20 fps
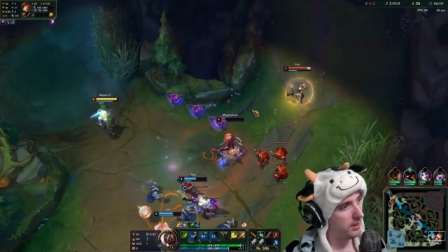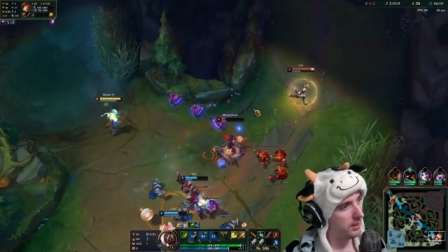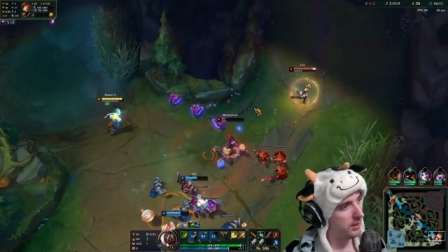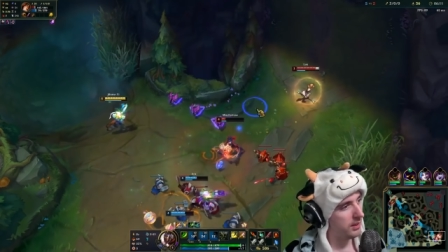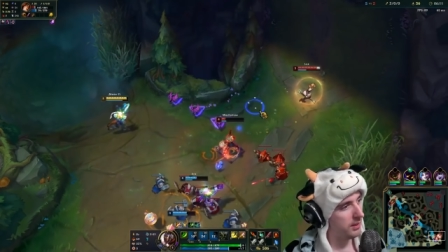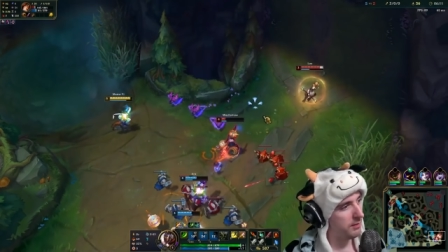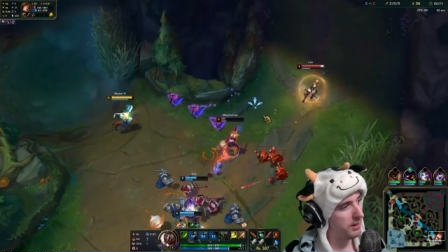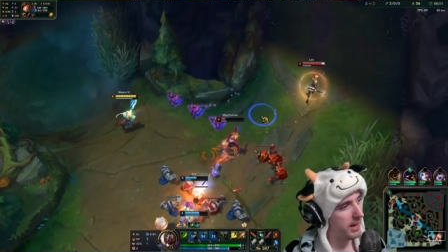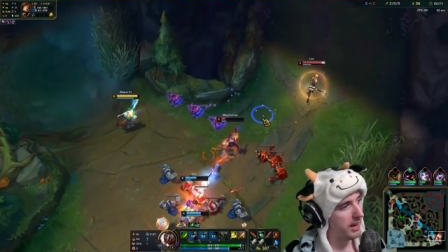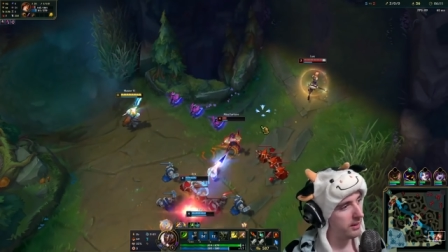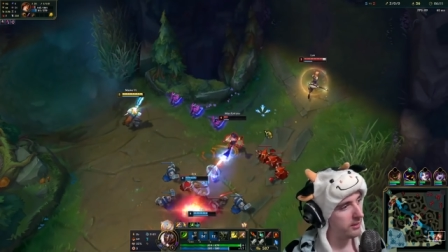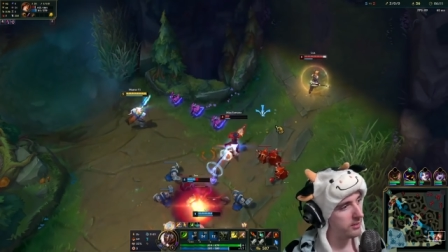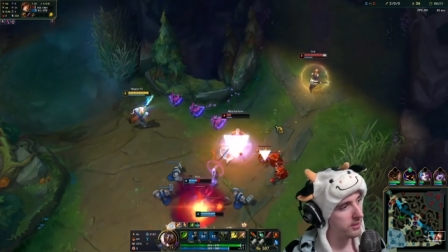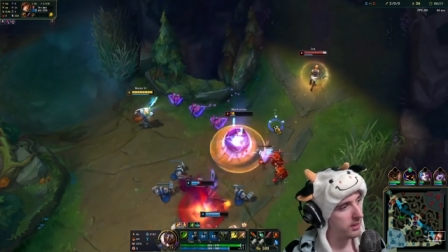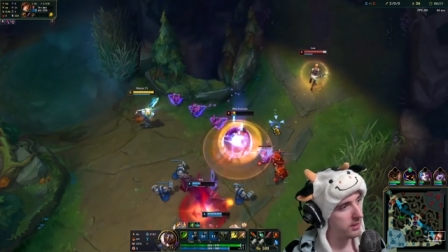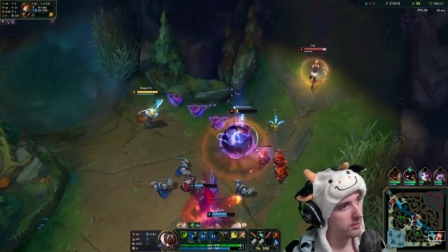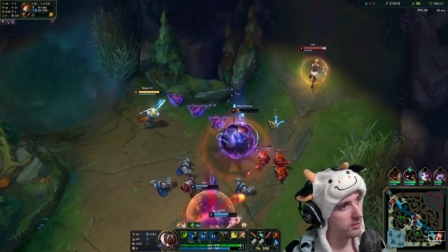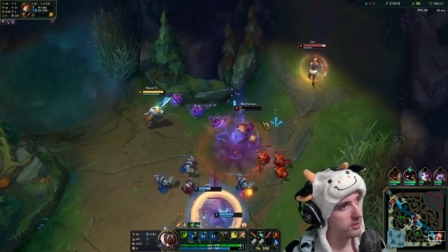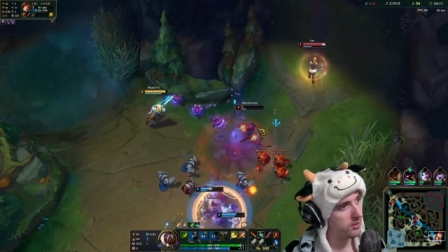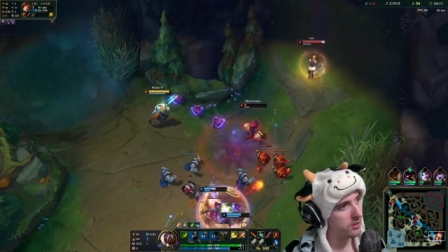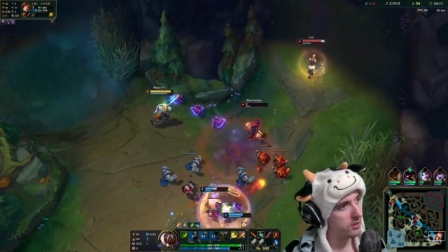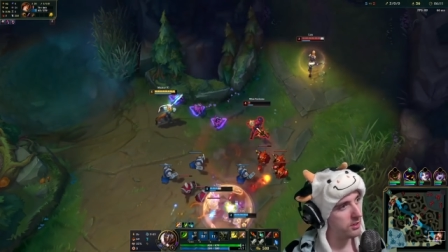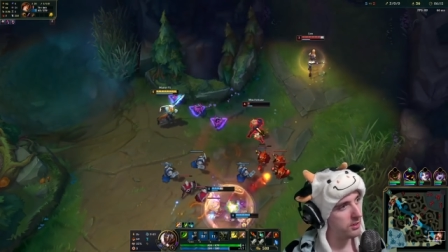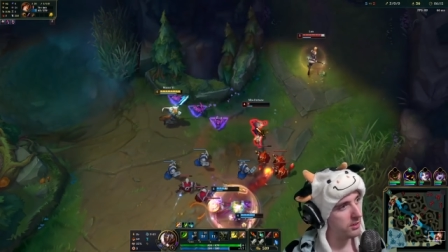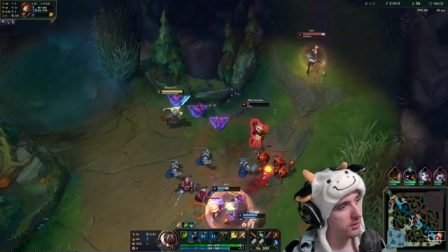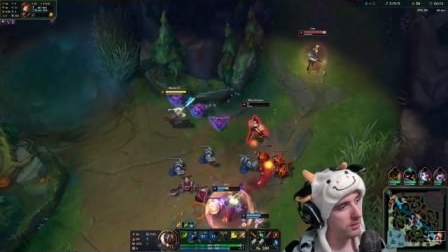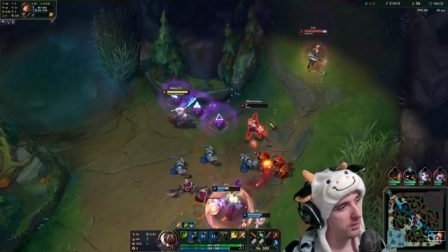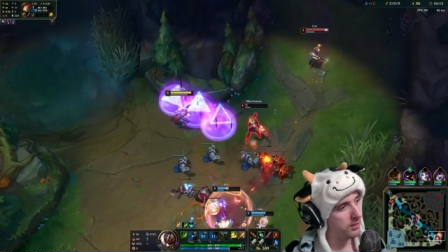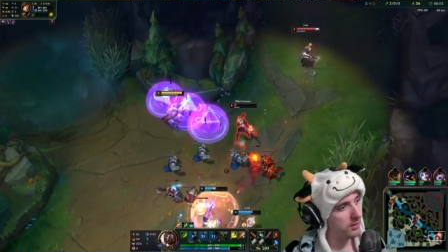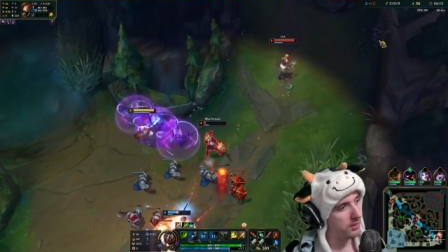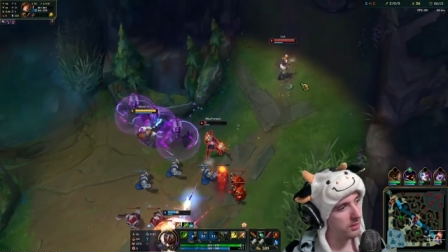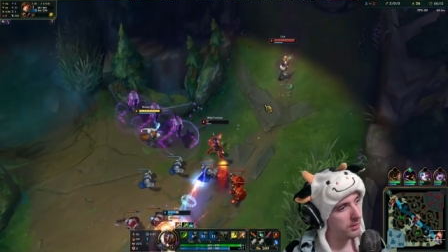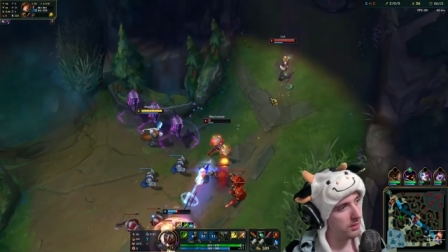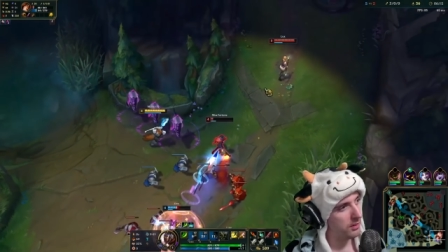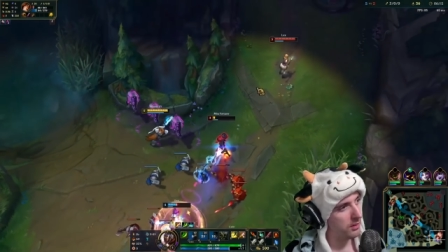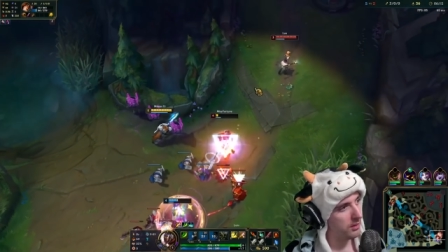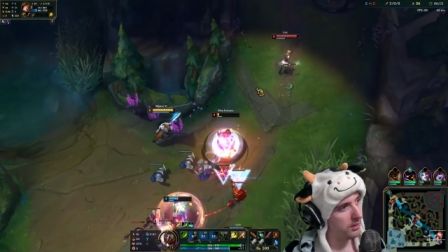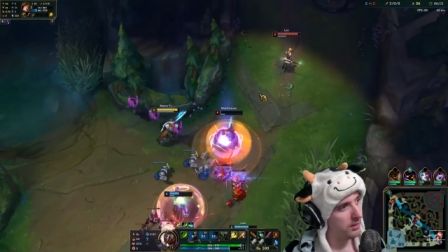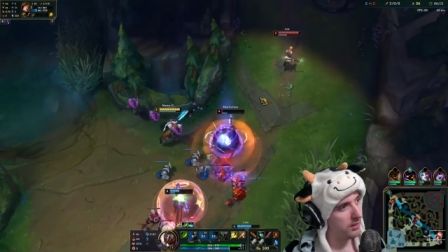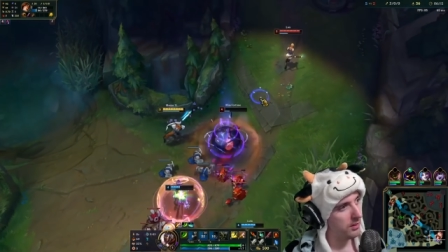Give me that assist.
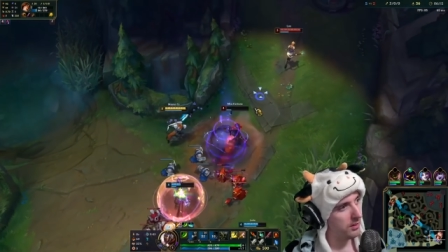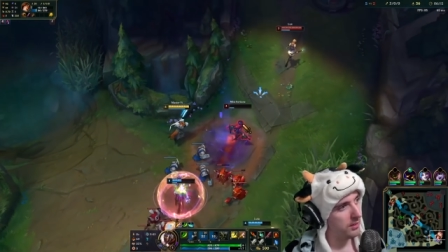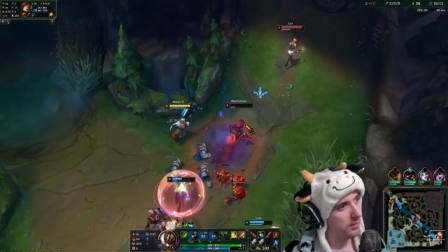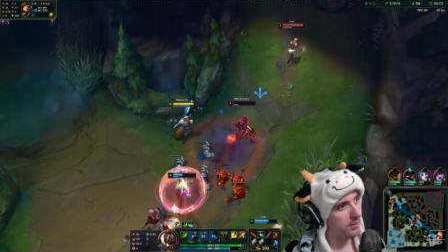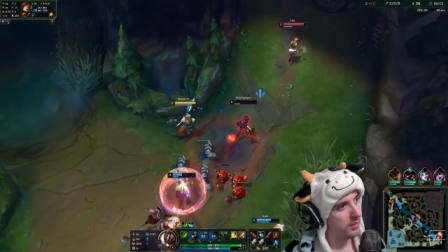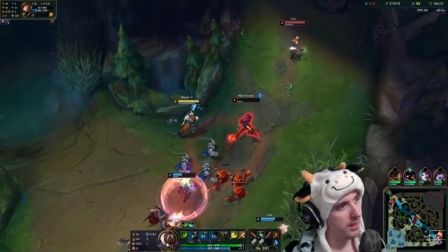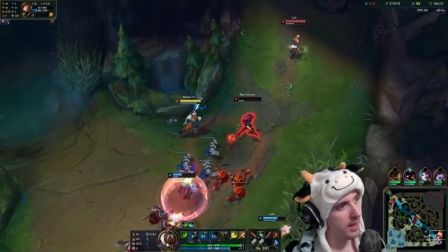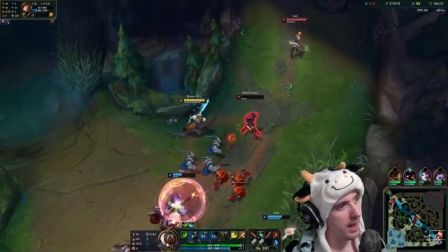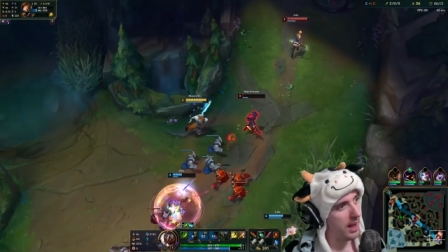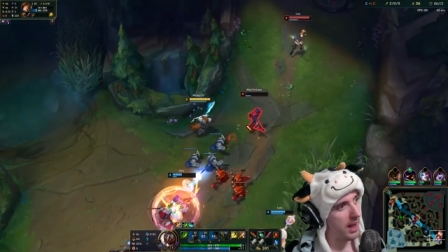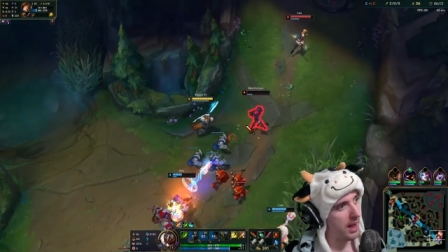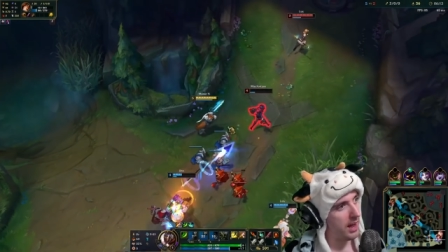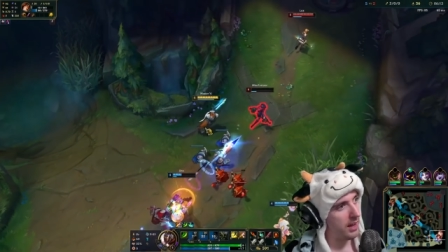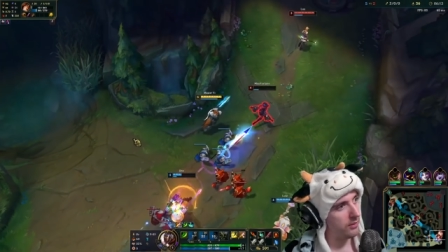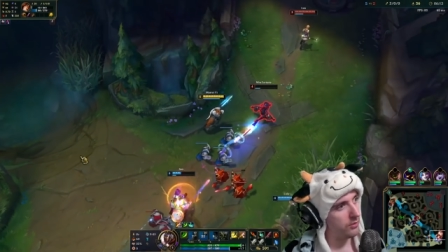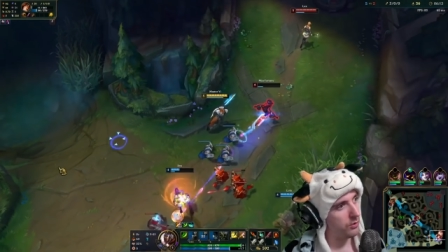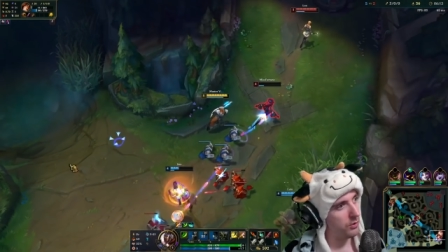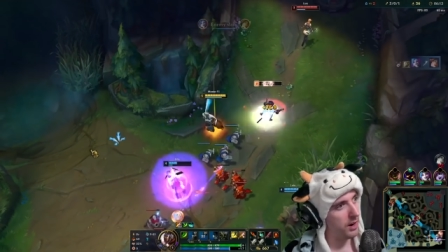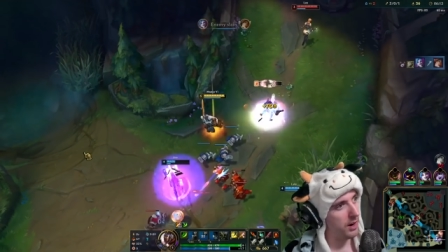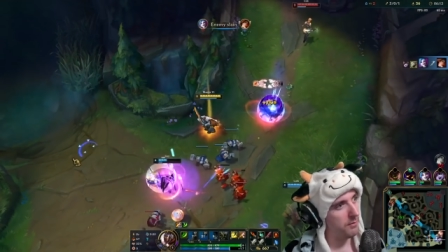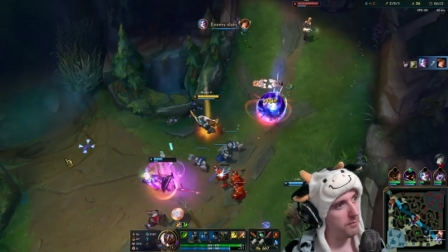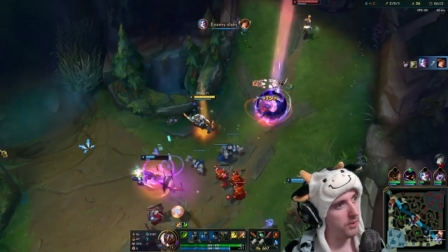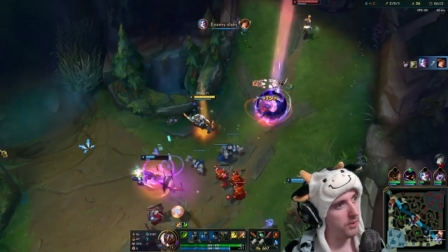That's what I'm